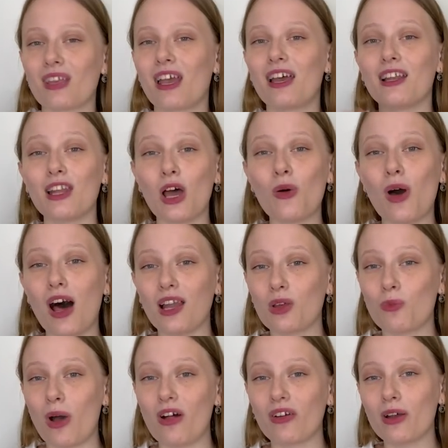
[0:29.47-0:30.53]
Hello all and
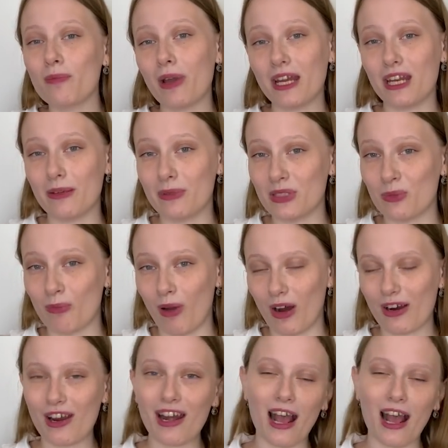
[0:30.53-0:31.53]
welcome. My name is Margaret.